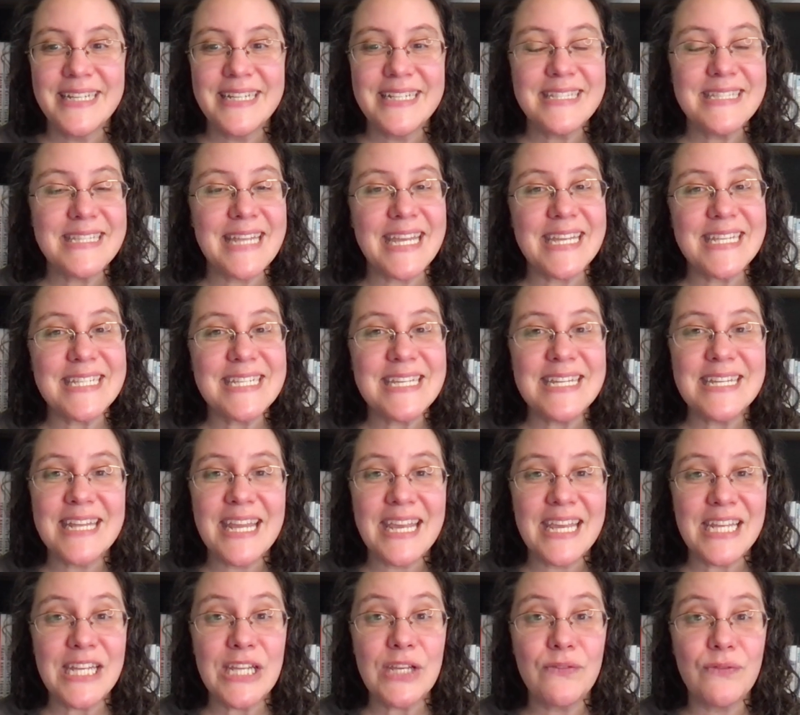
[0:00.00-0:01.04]

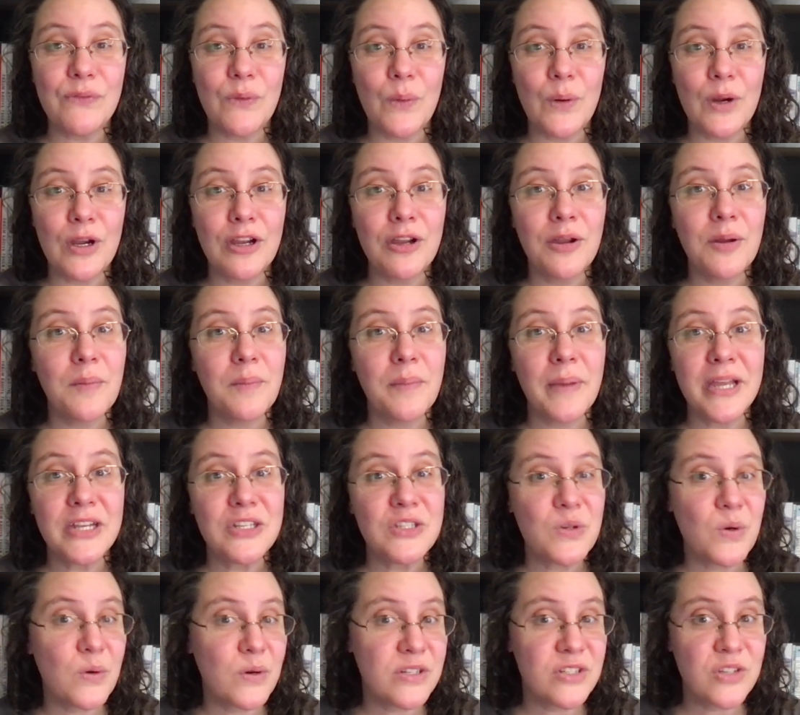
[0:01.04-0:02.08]
1984 by
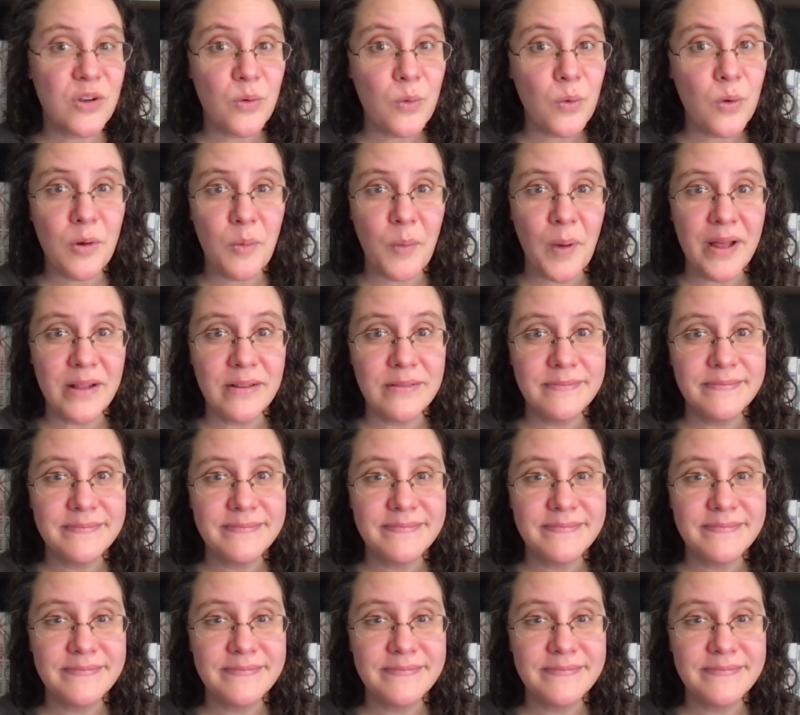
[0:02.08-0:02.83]
George Orwell,